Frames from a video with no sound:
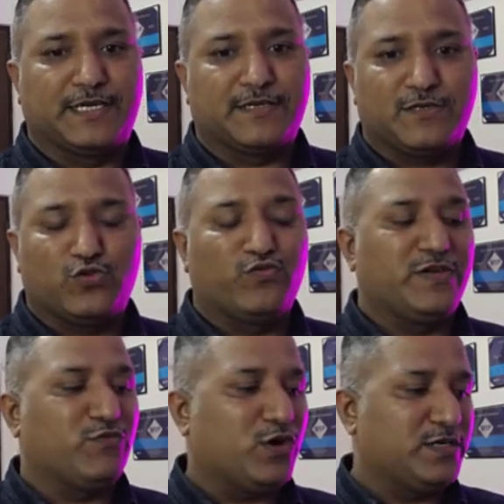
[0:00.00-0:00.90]
do we
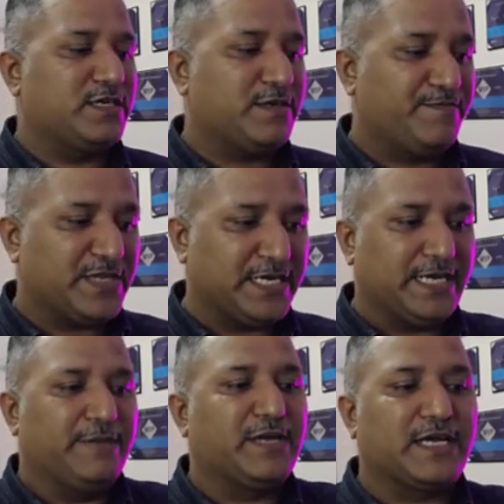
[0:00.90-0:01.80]
want
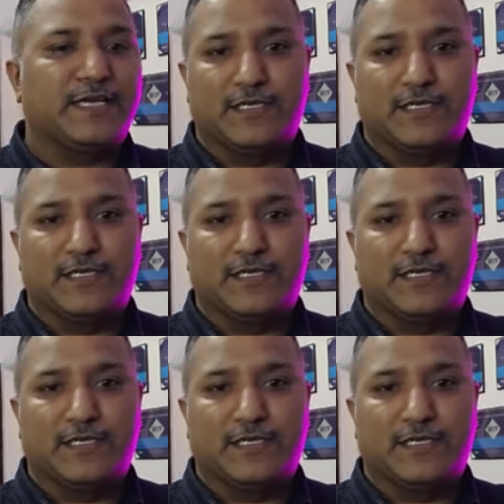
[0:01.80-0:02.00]
dynamically to